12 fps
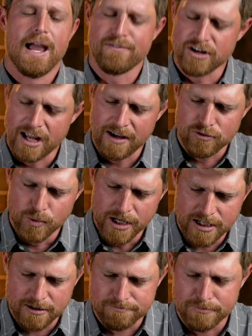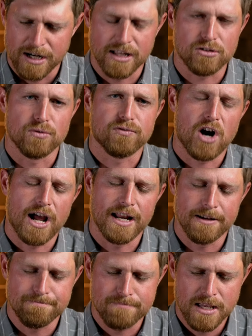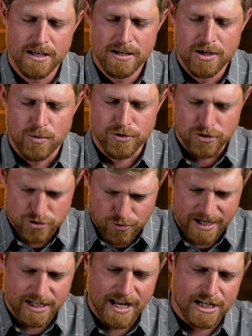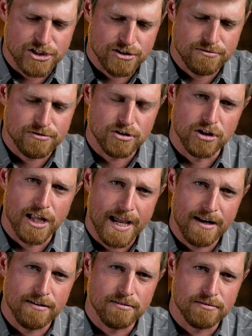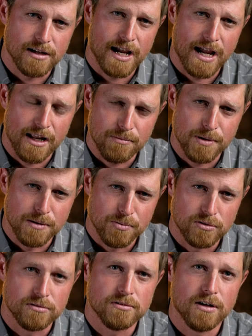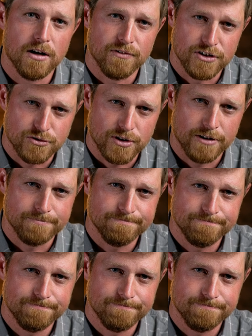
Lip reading: every day of the week, Monday through Friday, with your direct connection to the land and people of Israel.